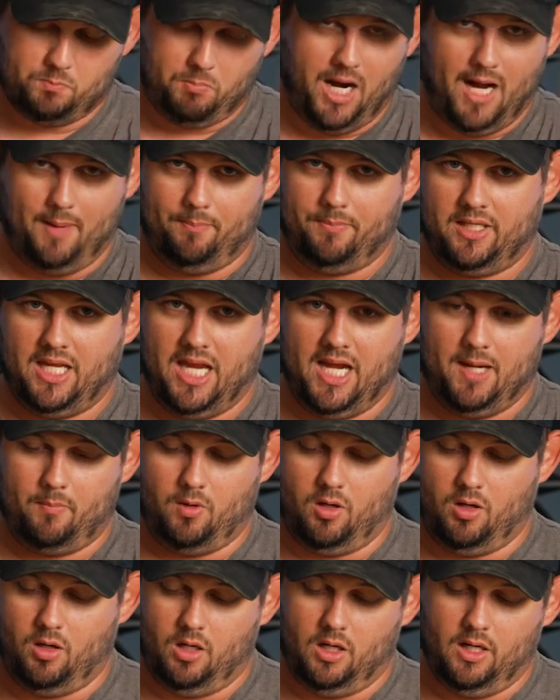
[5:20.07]
pop the
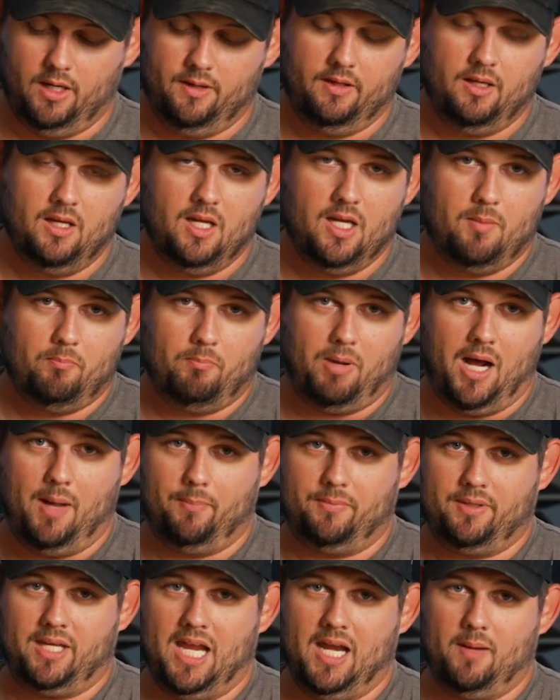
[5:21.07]
camera on,
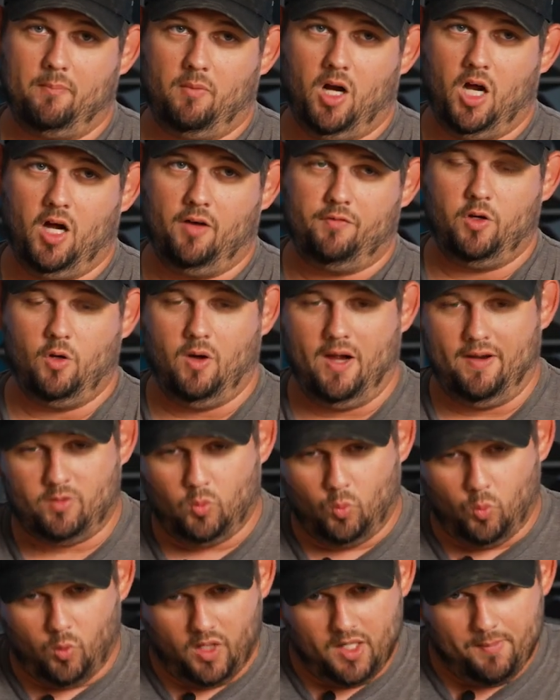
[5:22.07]
pop the camera off. You don't have to
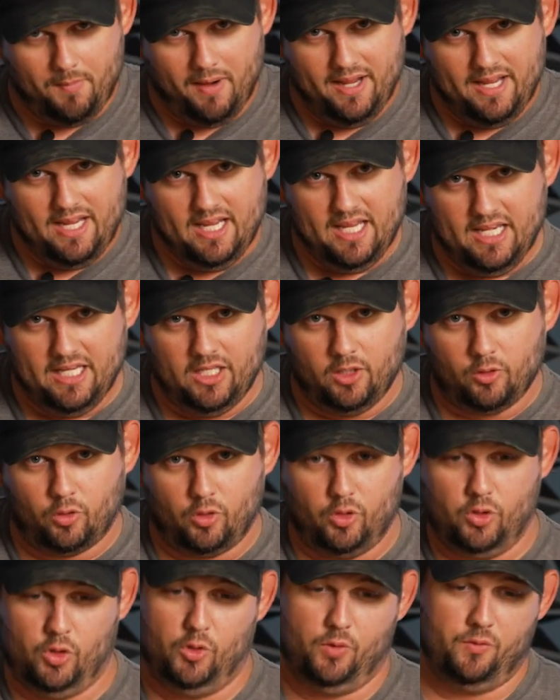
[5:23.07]
worry about hitting
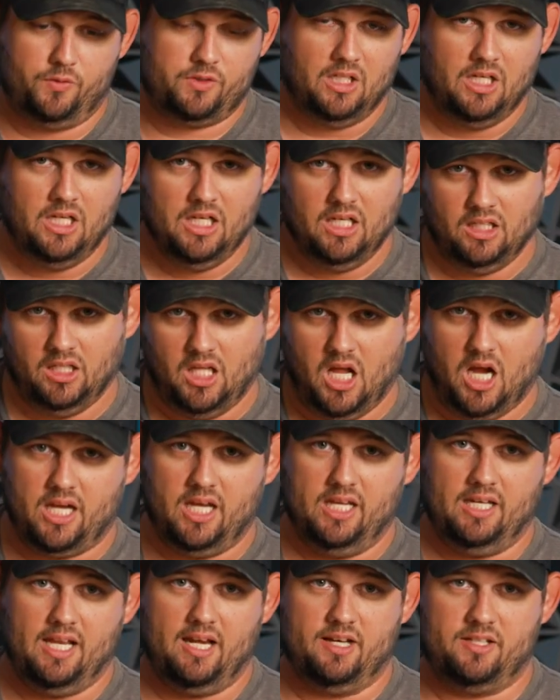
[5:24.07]
grooves,
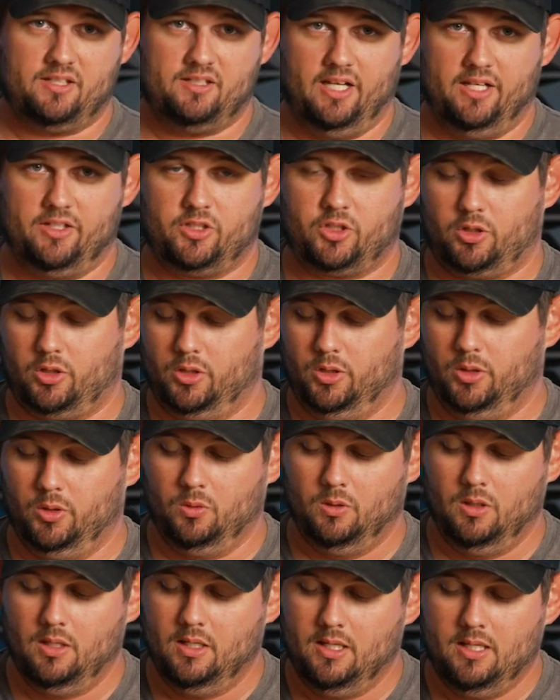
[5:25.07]
locking down a set screw.
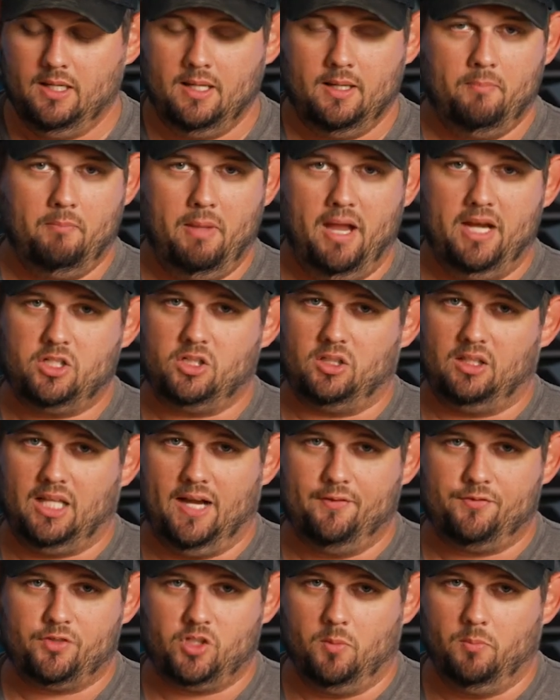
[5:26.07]
Makes your
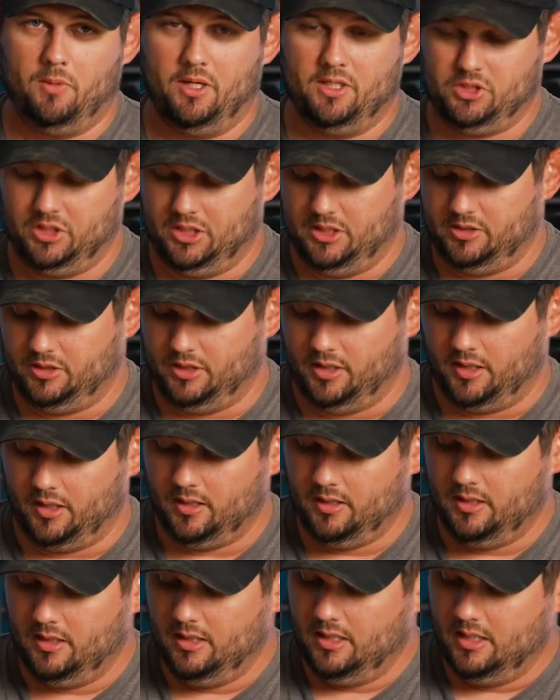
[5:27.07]
life so much easier.
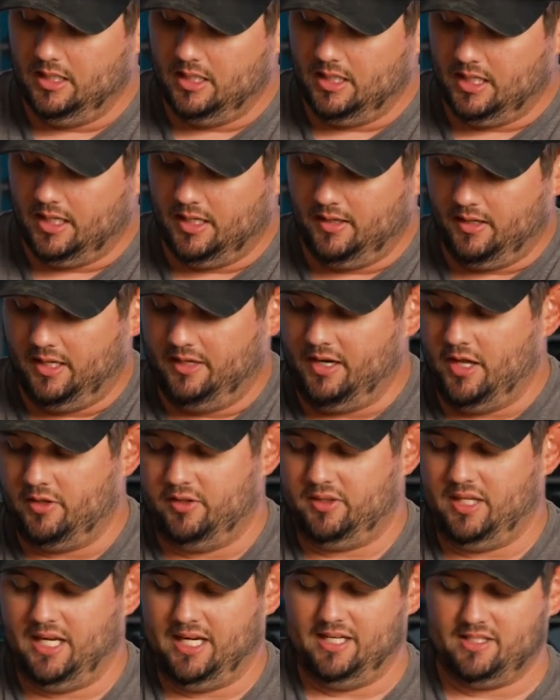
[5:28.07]
Another
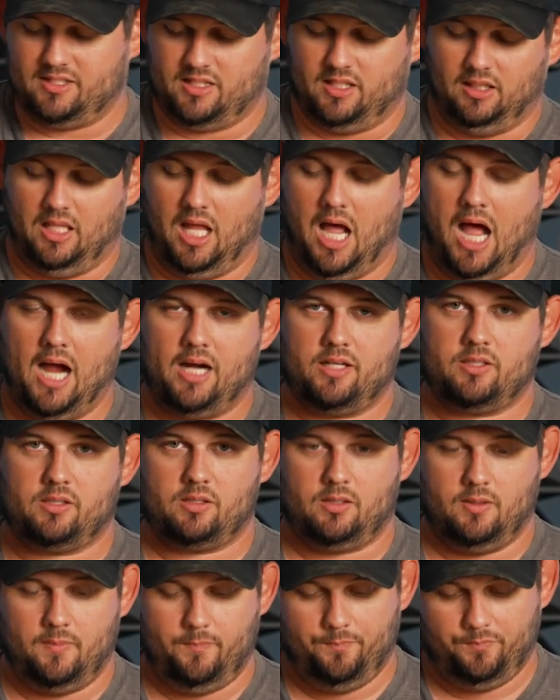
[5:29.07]
thing is the
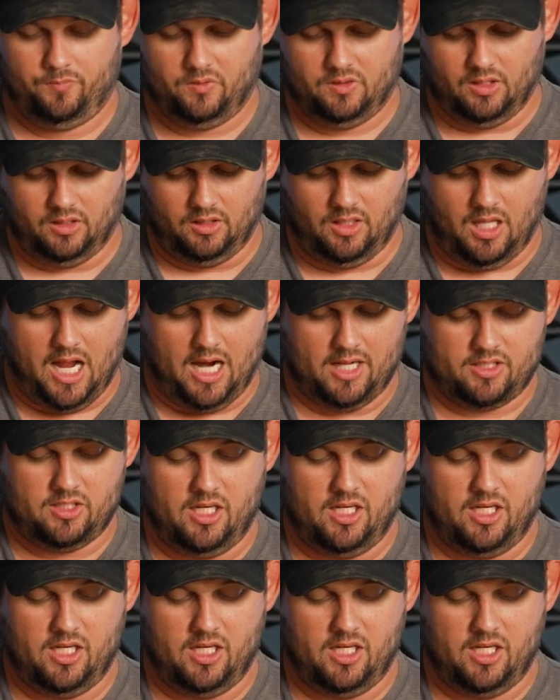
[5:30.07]
locks. The locks